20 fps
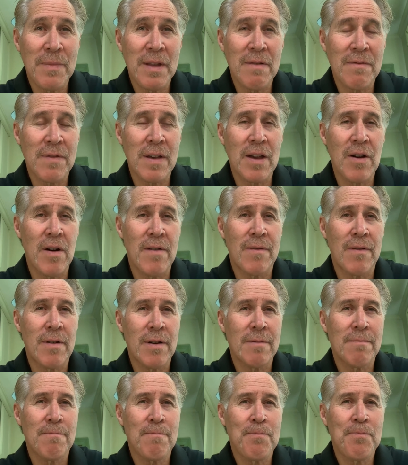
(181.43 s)
if they
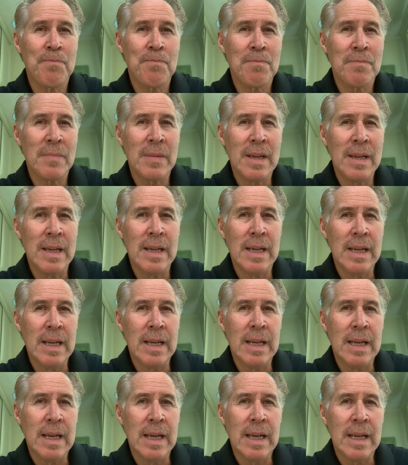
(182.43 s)
offer it.
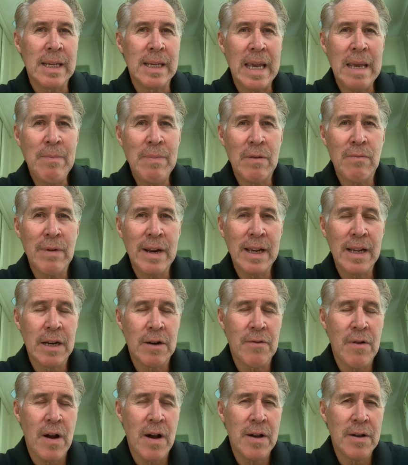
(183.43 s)
Keep a
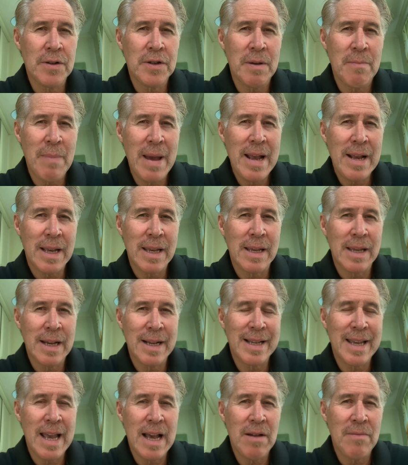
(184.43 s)
regular eye on your bank
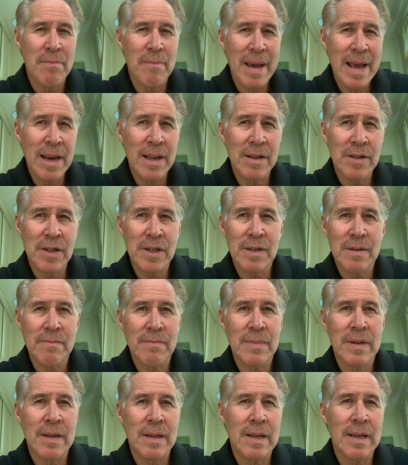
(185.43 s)
account balance.
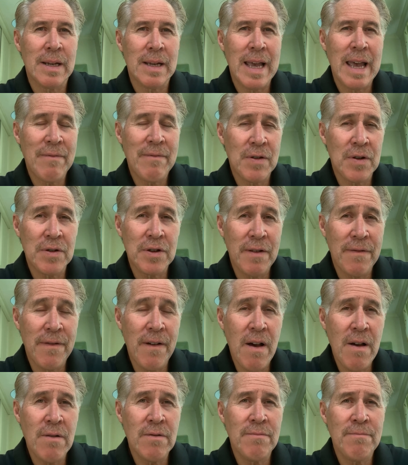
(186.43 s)
Have it on your
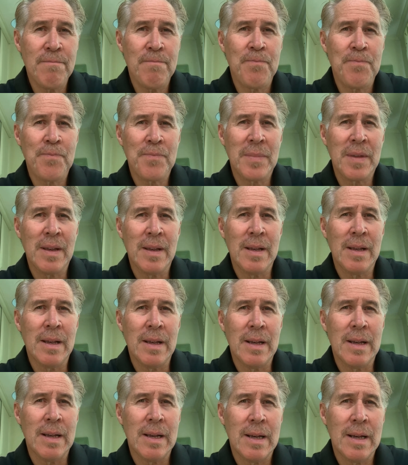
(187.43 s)
phone.
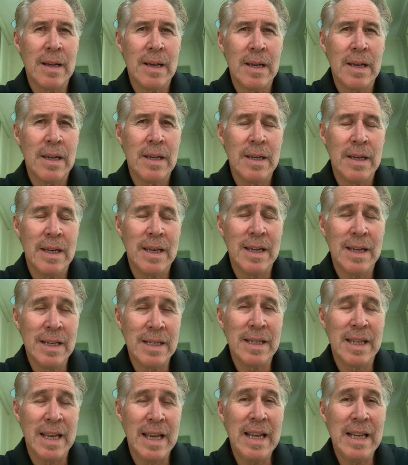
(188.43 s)
It
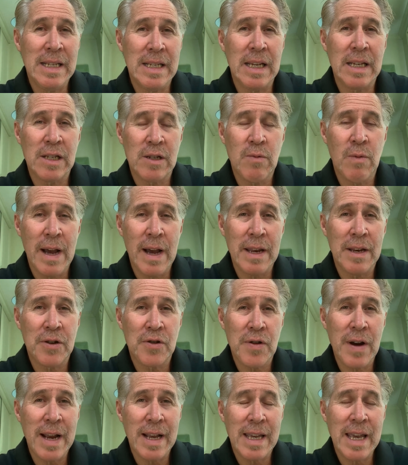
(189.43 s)
is the easiest way to
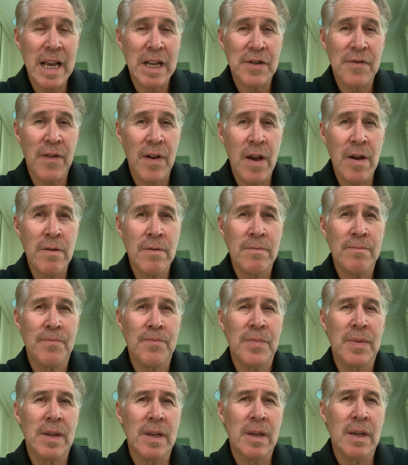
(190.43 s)
track cash flow.
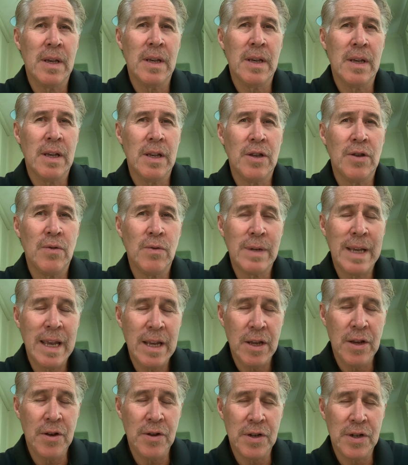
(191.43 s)
You'll
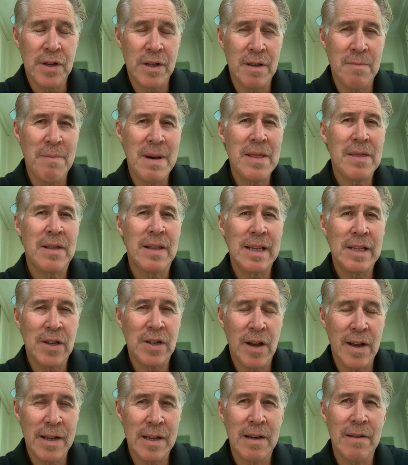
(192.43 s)
get used to the monthly
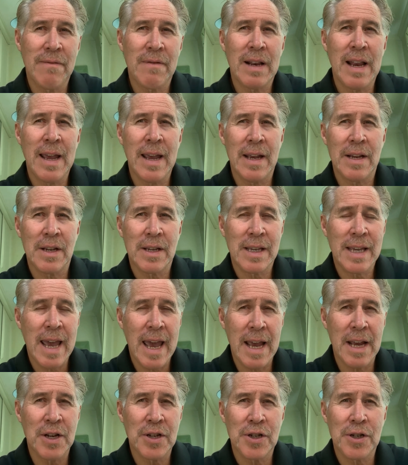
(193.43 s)
cycle of
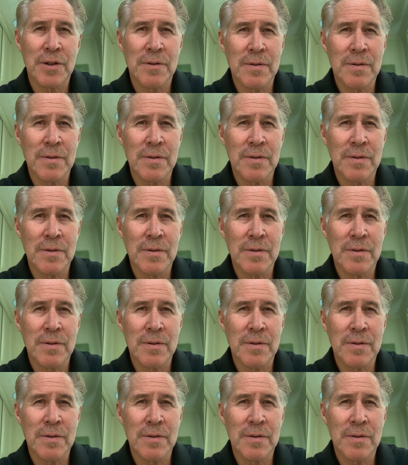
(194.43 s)
cash.